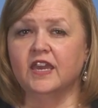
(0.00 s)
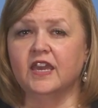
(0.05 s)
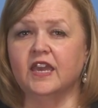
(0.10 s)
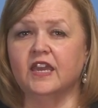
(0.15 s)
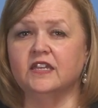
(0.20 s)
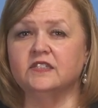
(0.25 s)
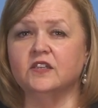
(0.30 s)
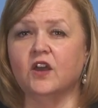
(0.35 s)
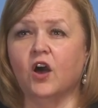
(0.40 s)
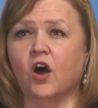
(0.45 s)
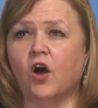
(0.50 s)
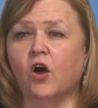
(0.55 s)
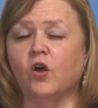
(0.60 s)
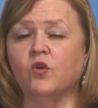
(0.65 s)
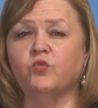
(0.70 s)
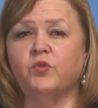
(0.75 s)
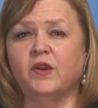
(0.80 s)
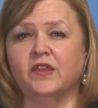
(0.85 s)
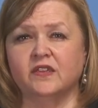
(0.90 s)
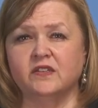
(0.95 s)
It's
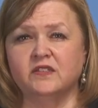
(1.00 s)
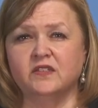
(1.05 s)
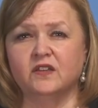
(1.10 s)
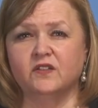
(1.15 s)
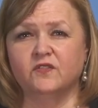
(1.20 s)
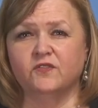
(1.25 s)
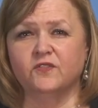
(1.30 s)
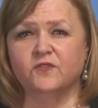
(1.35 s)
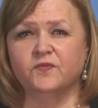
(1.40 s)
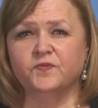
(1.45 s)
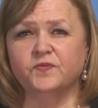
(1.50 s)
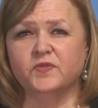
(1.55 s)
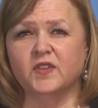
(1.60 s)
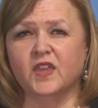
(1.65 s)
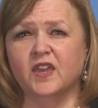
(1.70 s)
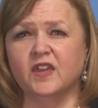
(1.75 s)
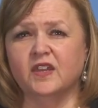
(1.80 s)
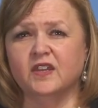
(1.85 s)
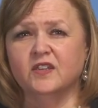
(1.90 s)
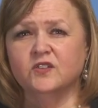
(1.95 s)
all relative.
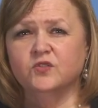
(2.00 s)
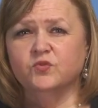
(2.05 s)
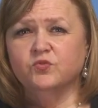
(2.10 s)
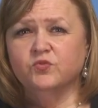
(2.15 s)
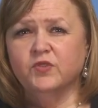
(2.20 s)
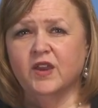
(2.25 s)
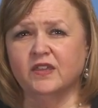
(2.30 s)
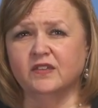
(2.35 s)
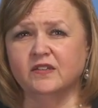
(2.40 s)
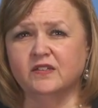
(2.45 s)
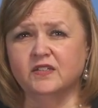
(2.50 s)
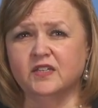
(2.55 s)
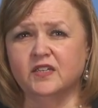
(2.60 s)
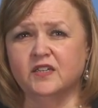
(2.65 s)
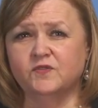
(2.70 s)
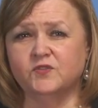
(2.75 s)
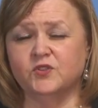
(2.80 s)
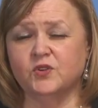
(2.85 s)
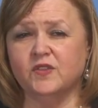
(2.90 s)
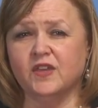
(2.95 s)
It is
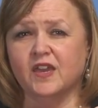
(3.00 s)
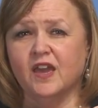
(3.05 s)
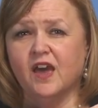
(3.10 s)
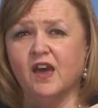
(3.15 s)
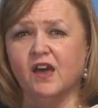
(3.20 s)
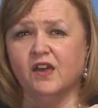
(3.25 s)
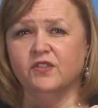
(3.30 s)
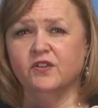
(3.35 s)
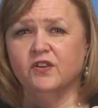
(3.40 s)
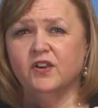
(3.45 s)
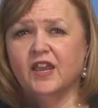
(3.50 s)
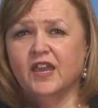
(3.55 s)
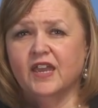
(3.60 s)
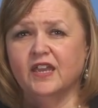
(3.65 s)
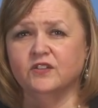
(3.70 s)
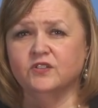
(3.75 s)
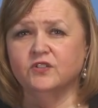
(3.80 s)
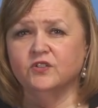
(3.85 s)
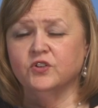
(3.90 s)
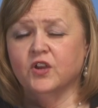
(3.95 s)
relative to the other
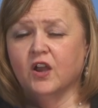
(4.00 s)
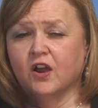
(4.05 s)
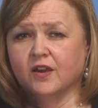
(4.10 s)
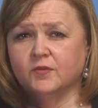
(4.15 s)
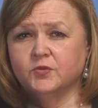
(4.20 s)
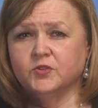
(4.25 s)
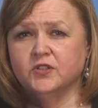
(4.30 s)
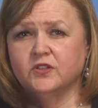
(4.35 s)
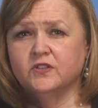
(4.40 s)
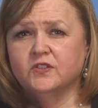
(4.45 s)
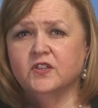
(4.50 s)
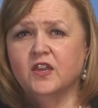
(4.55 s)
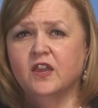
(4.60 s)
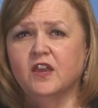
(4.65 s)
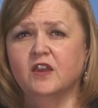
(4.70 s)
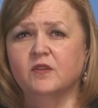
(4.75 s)
answer options